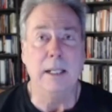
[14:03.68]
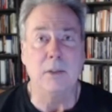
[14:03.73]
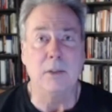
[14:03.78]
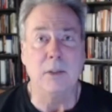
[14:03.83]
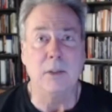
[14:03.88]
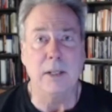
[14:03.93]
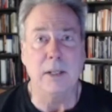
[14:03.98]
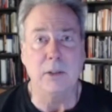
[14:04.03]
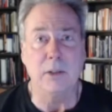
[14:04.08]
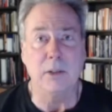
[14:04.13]

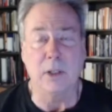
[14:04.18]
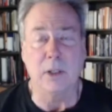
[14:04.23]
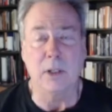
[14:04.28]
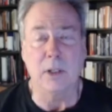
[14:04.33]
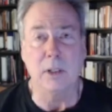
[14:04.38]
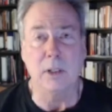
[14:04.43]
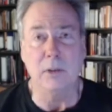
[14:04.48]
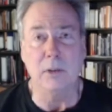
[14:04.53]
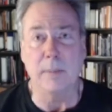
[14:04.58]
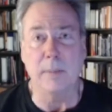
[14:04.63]
says you could
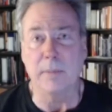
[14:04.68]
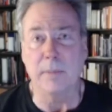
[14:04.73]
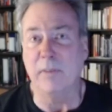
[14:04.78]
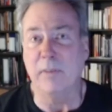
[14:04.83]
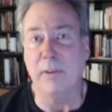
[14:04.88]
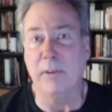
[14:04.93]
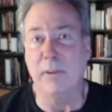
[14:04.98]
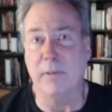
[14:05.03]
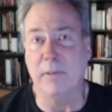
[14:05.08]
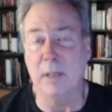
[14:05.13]
lose up to
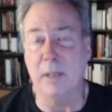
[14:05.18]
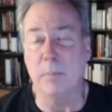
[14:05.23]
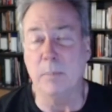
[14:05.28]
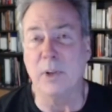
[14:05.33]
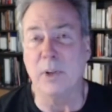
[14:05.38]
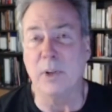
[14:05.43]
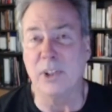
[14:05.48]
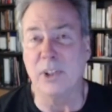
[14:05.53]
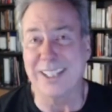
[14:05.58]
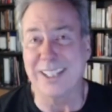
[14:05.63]

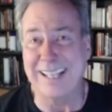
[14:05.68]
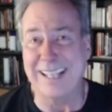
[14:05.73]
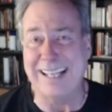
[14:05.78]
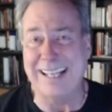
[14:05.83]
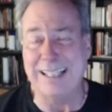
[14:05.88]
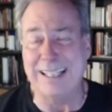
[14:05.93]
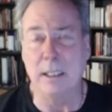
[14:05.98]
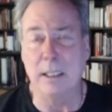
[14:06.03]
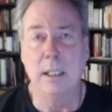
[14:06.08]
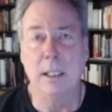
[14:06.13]

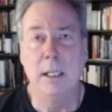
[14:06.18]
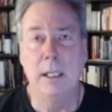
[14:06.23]
15%.